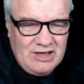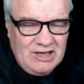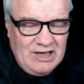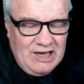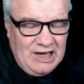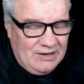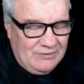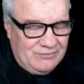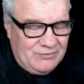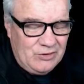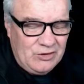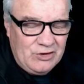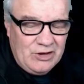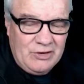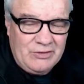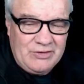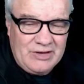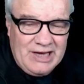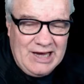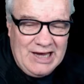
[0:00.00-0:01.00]
Uh, if you
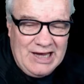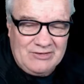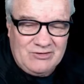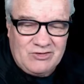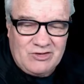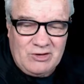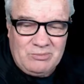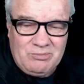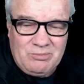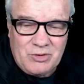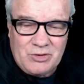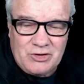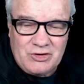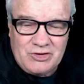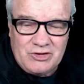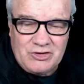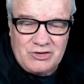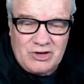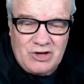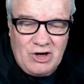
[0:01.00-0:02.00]
know the answer, put it
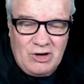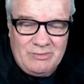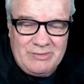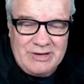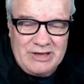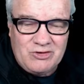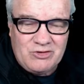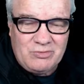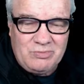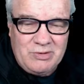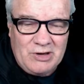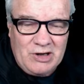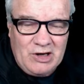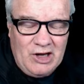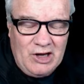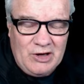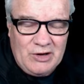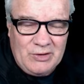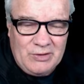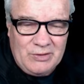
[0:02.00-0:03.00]
in the comments
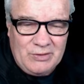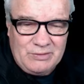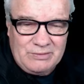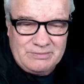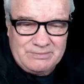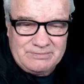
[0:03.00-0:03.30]
below.